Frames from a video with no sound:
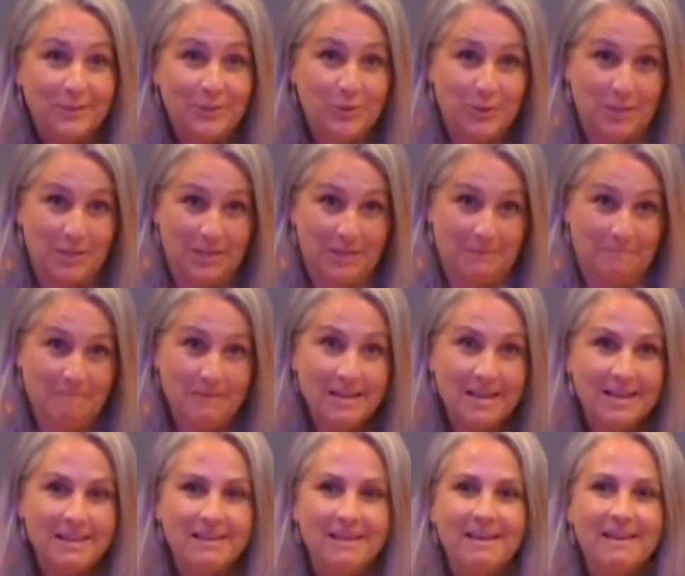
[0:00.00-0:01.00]
shouldn't
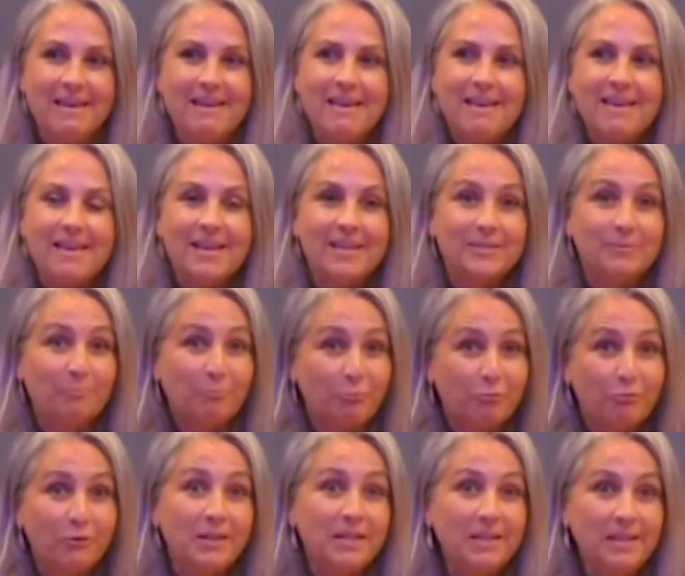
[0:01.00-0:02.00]
admit is
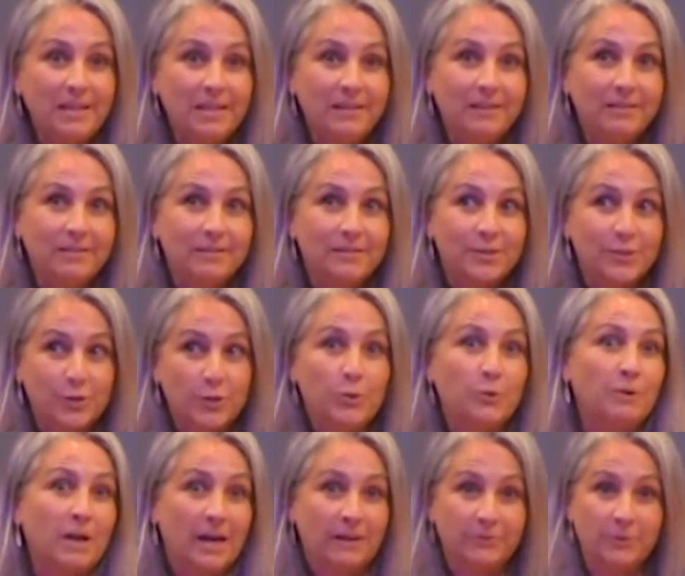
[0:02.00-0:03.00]
pretty
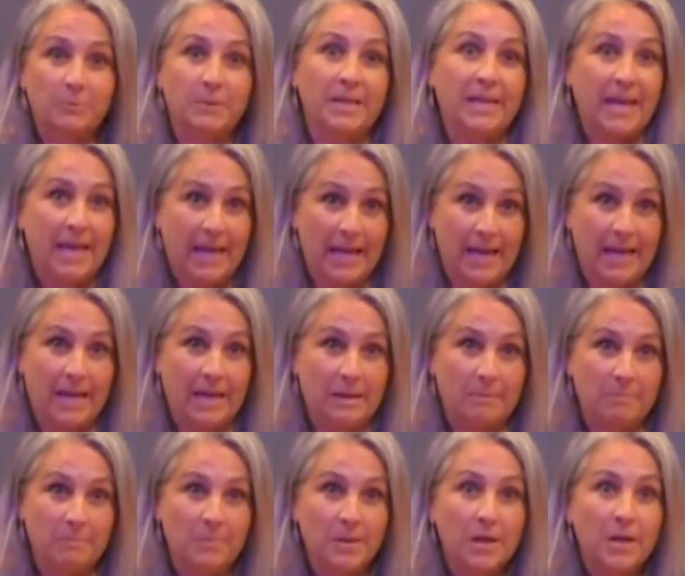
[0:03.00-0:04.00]
soon after we
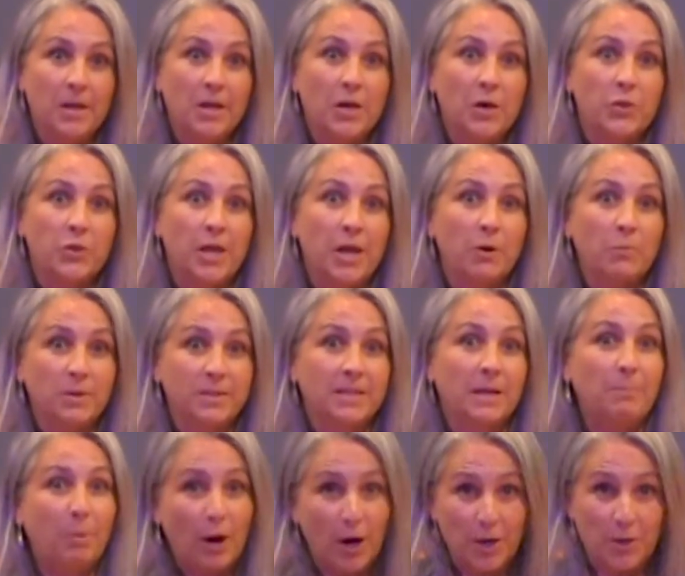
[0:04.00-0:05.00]
came, there was
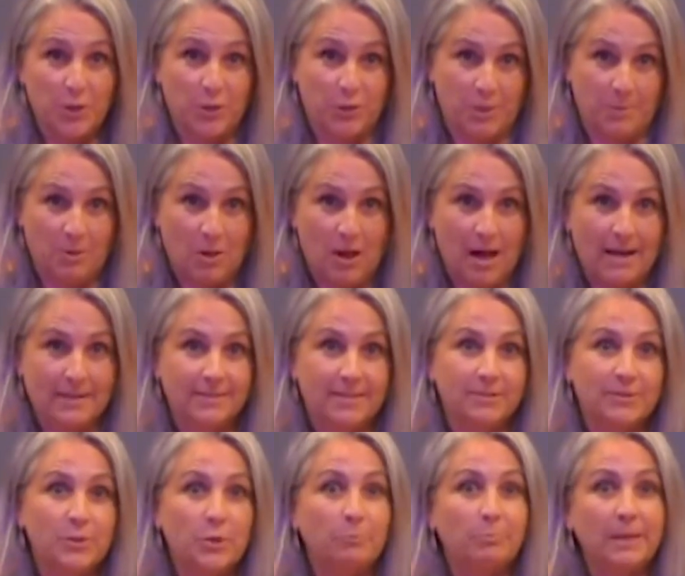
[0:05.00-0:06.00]
a partnership class.
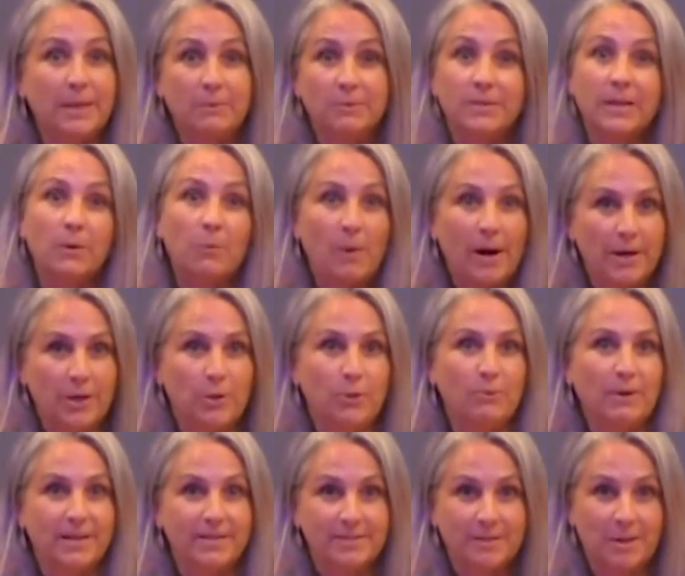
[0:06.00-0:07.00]
And so Blake was like, why don't you
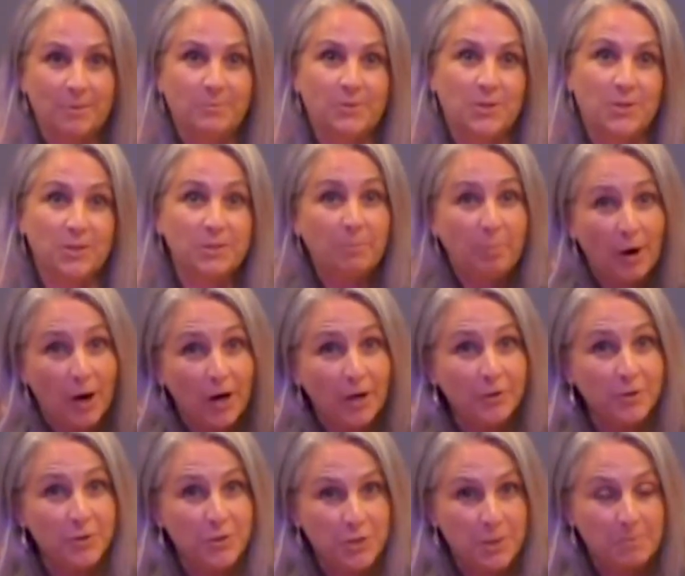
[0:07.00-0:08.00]
guys come to this
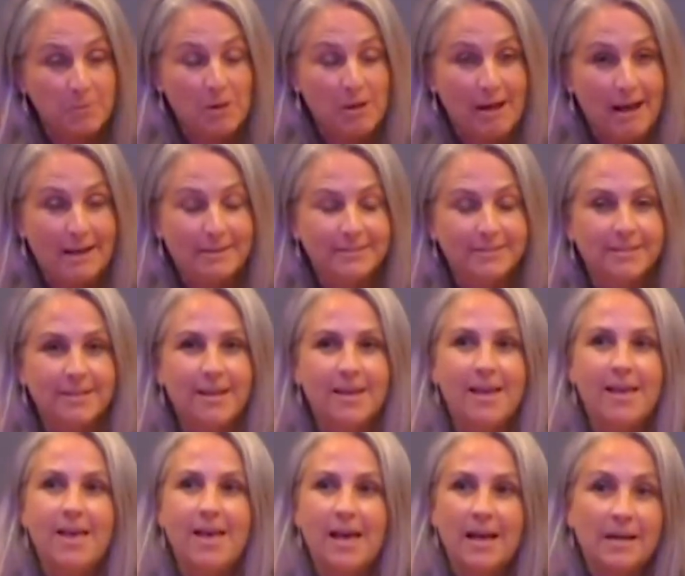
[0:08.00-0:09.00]
partnership class?
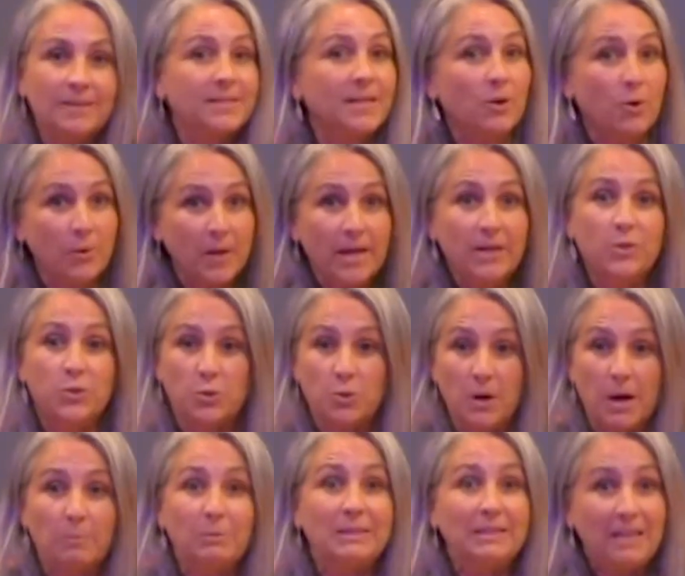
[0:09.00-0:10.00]
And I was like, okay,
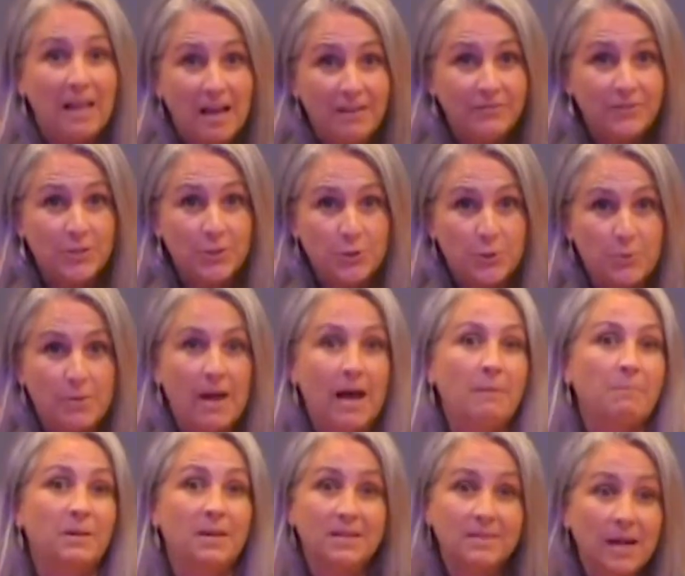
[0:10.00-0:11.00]
sure, I would love to do
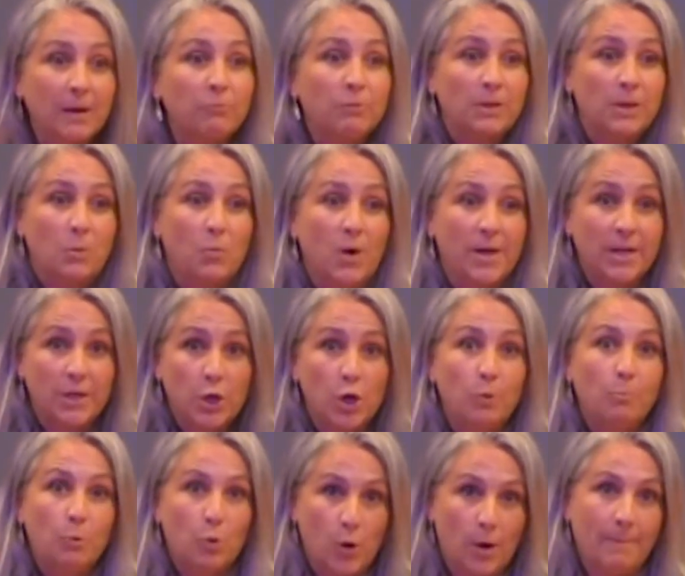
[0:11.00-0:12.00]
that because I really want to
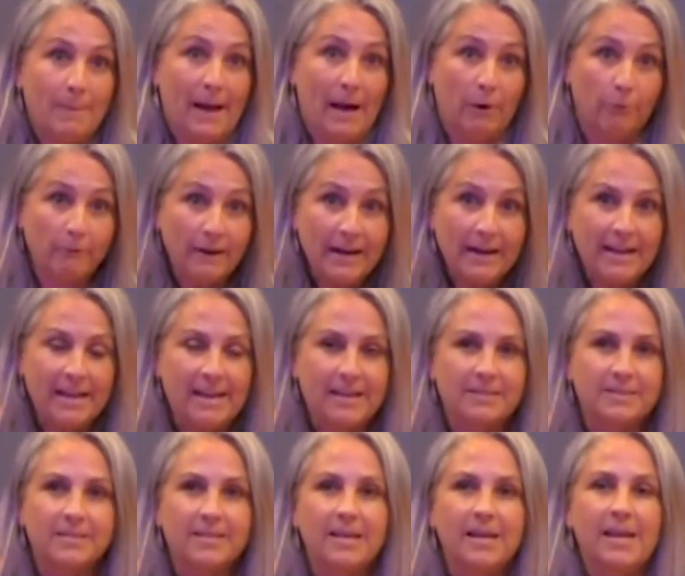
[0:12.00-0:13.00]
know more about
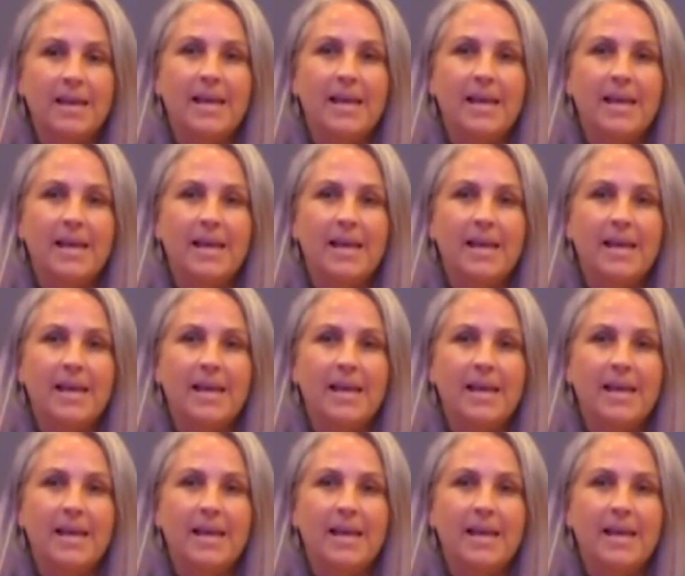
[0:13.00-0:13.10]
Radius.